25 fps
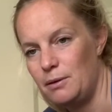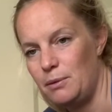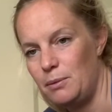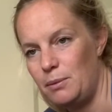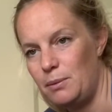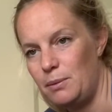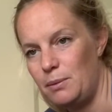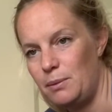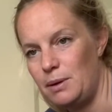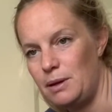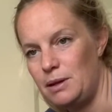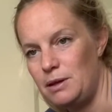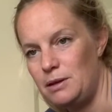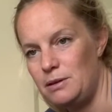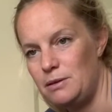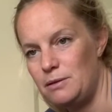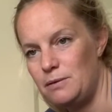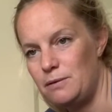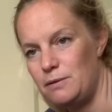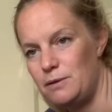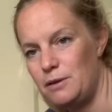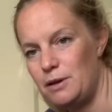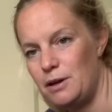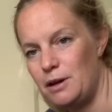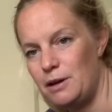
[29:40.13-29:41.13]
When
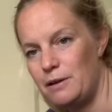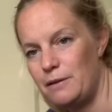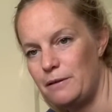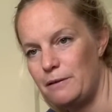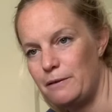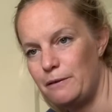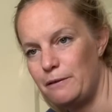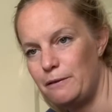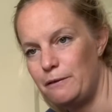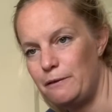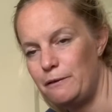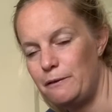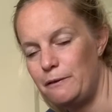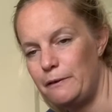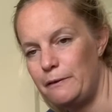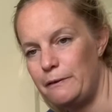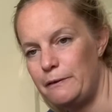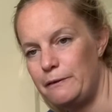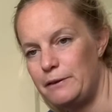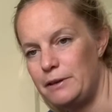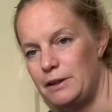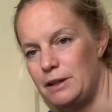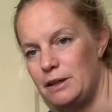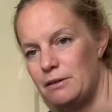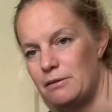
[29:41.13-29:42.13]
you've done
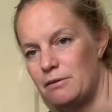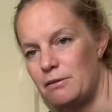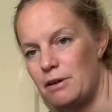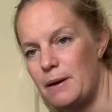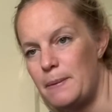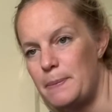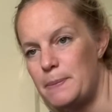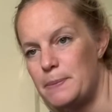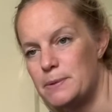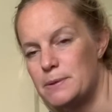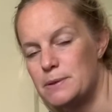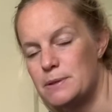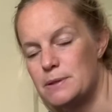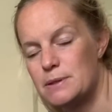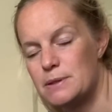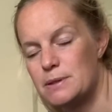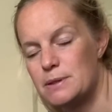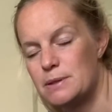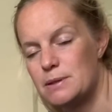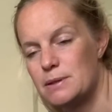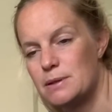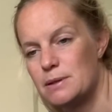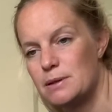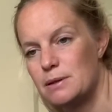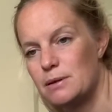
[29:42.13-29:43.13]
15 reps,